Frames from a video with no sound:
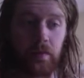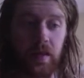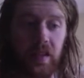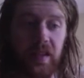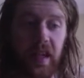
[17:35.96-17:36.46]

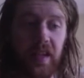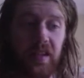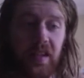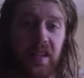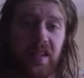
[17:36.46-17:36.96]
stage,
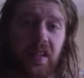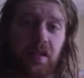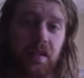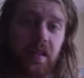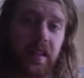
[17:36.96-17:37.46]
and I
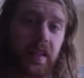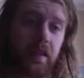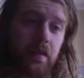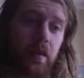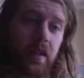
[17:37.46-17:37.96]
stealthily
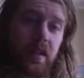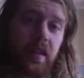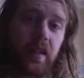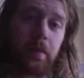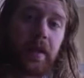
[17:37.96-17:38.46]
avoided
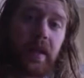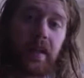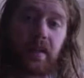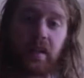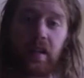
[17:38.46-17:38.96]
the pit.